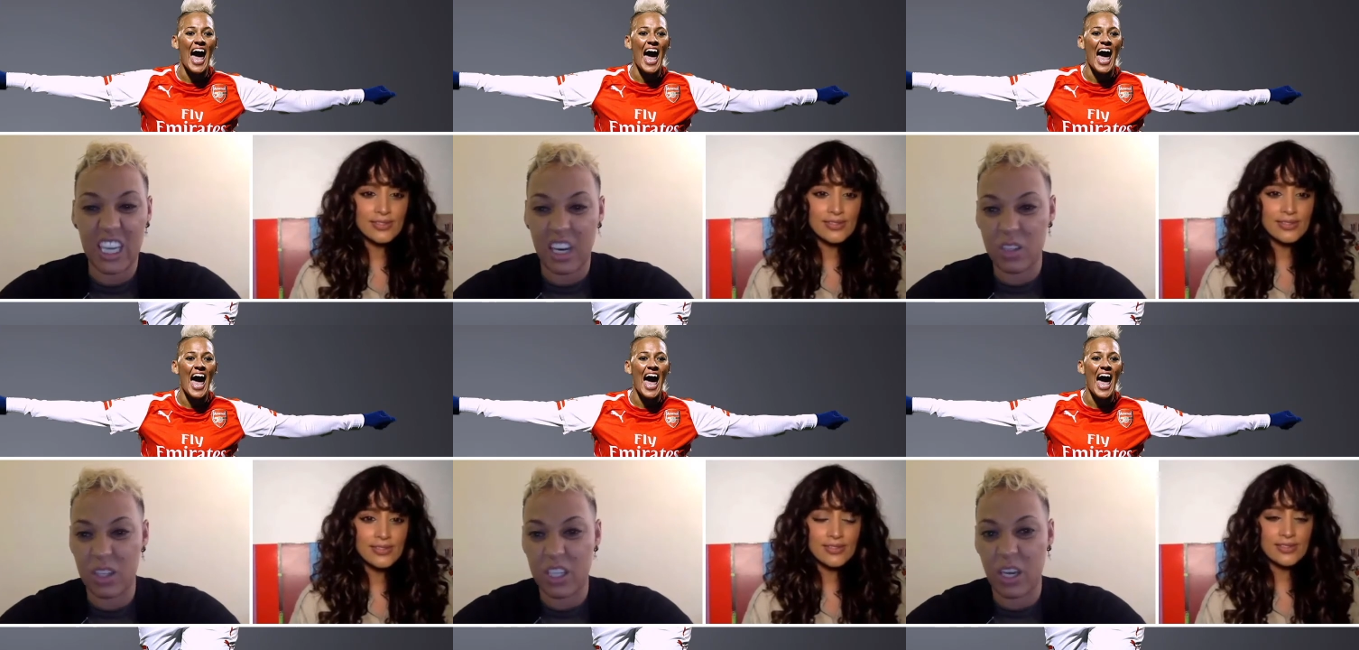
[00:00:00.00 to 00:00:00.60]
Speaker 1: I was
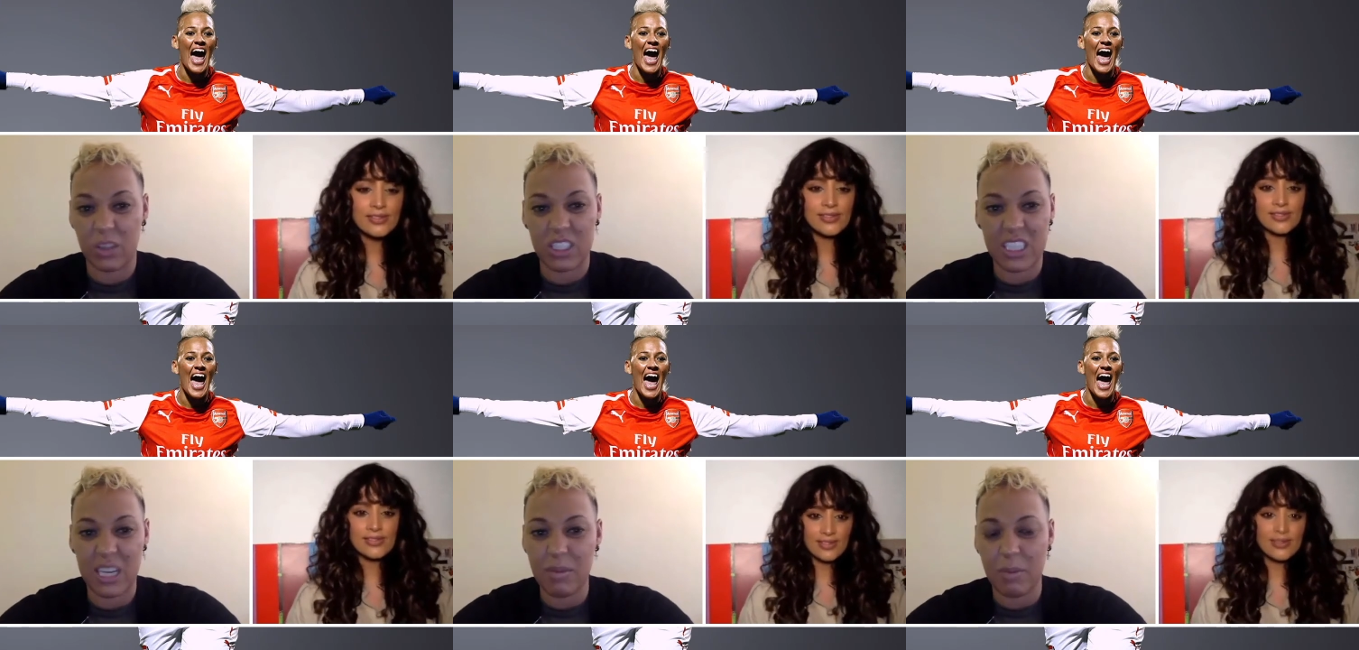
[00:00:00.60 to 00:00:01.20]
the only girl on the
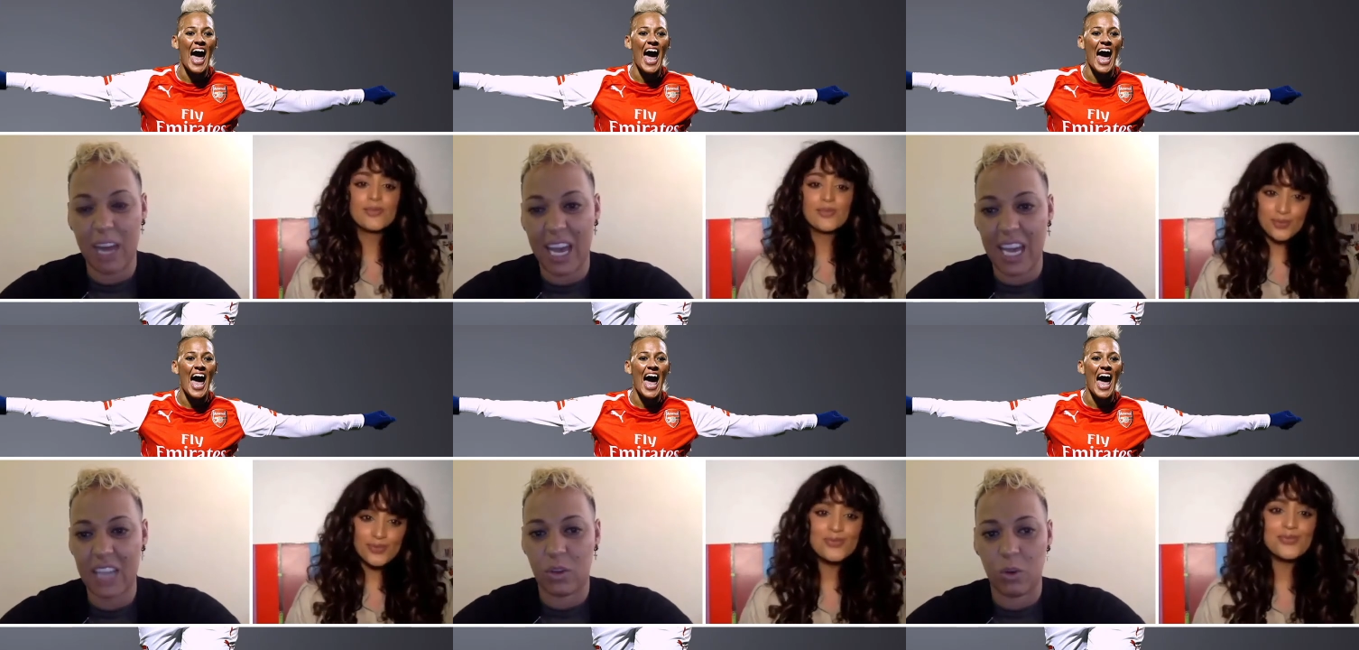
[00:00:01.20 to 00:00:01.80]
team that
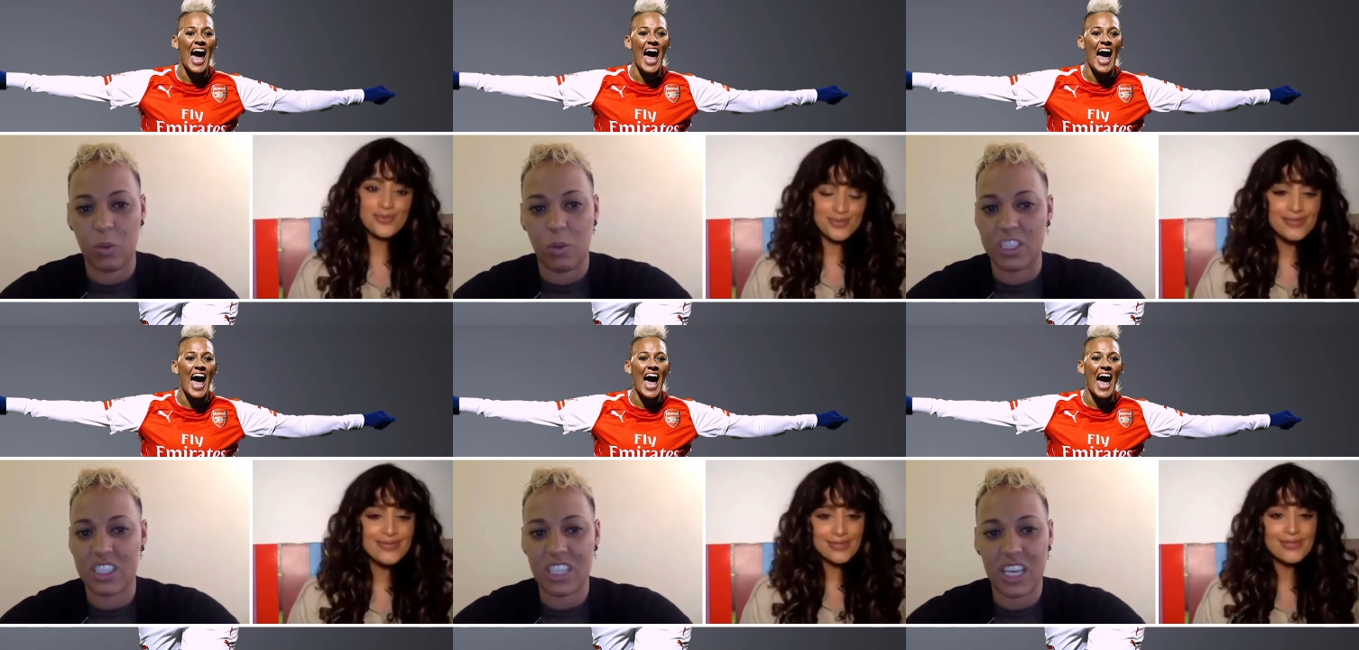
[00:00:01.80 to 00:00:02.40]
played on an all
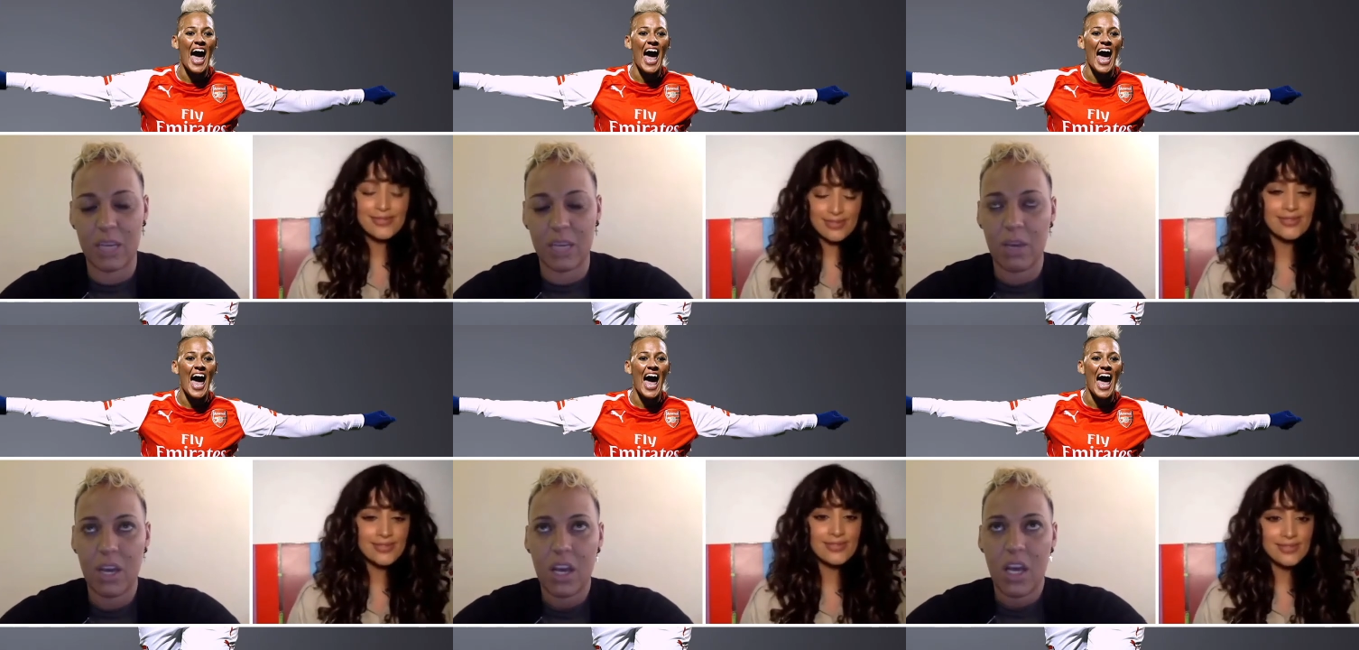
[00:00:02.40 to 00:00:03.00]
boys team,
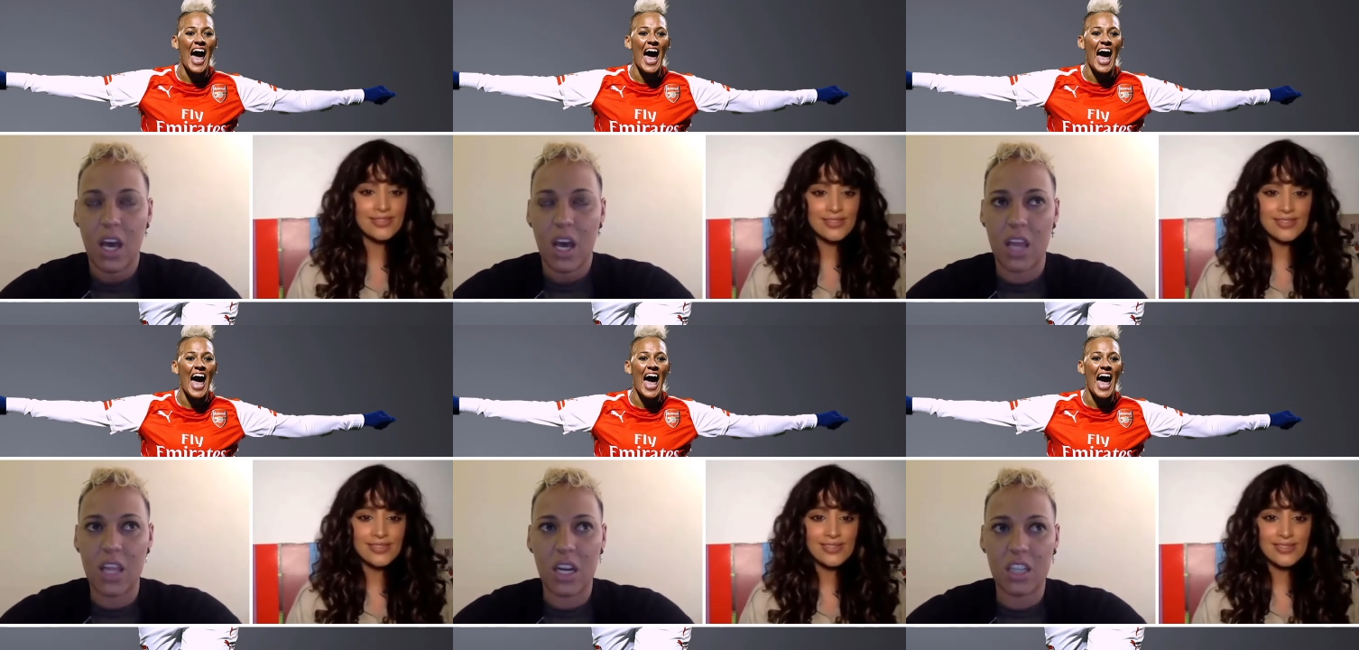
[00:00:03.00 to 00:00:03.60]

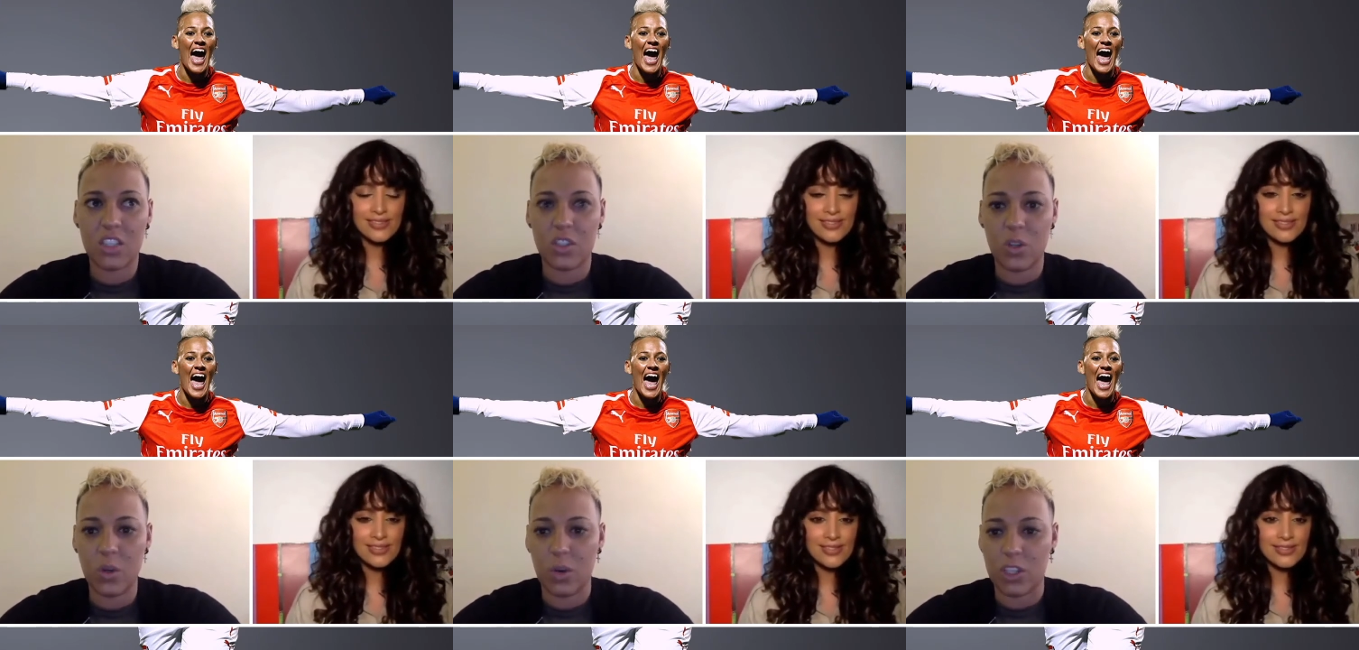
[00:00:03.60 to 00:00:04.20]
and then I just
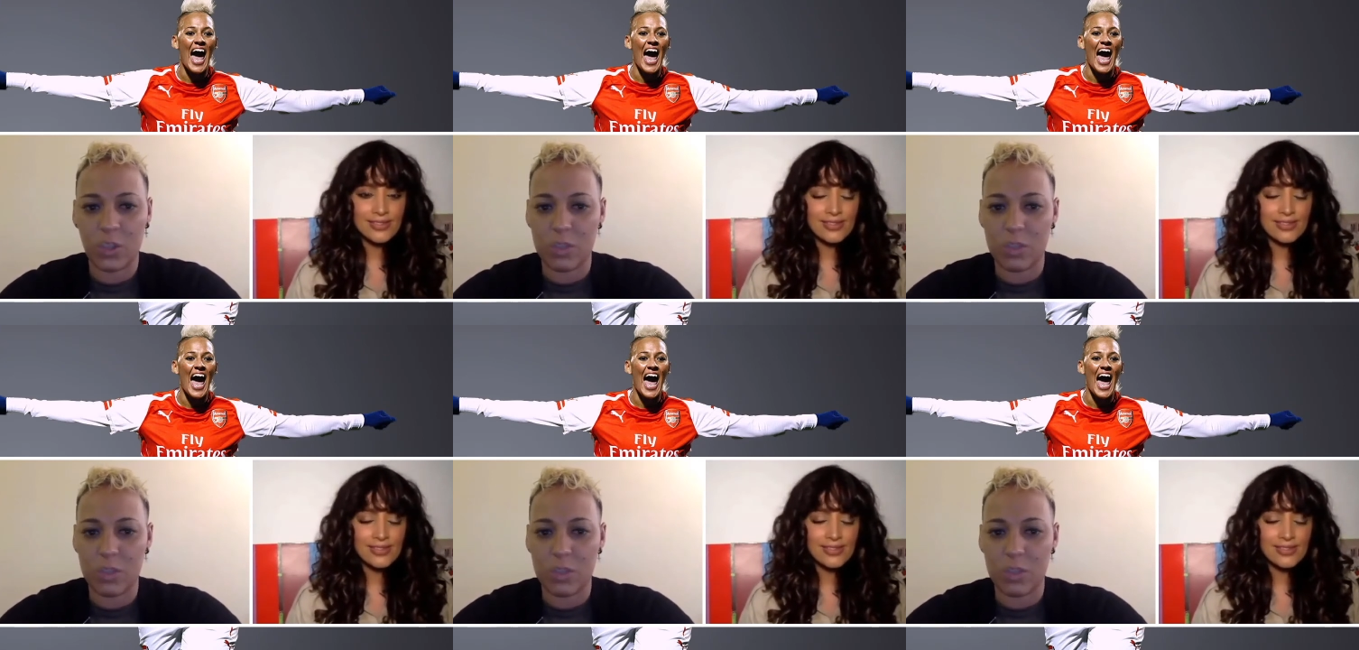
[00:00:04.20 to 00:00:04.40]
knew I just wanted to be a